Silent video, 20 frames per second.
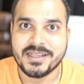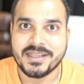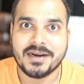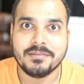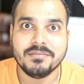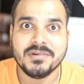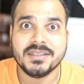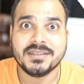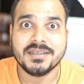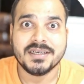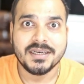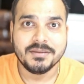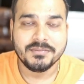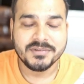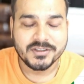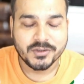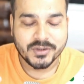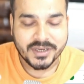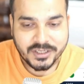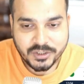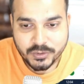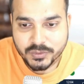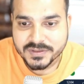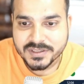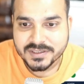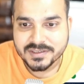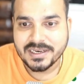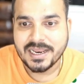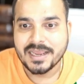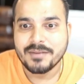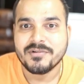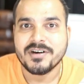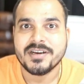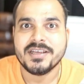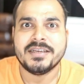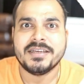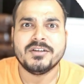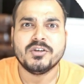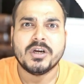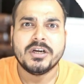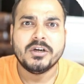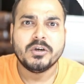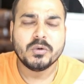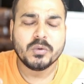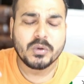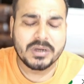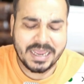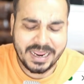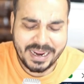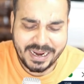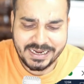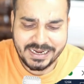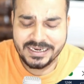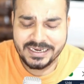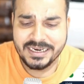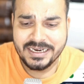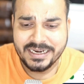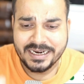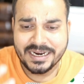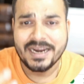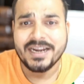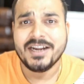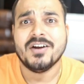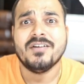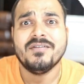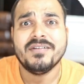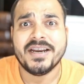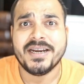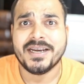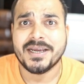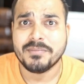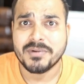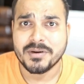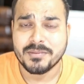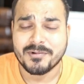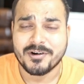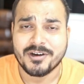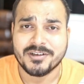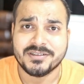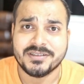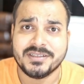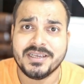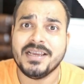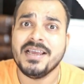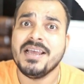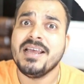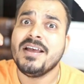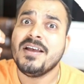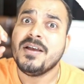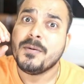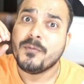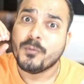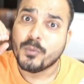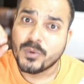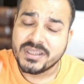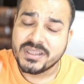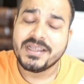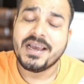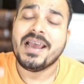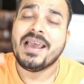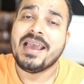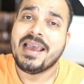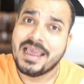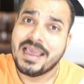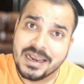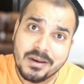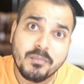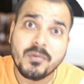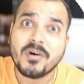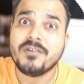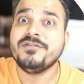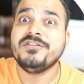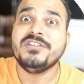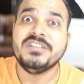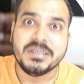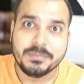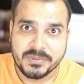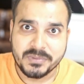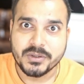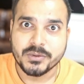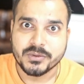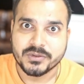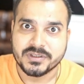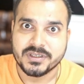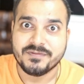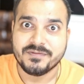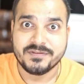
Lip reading: That basically means you can use this library and you can do any kind of data preprocessing with the help of GPUs.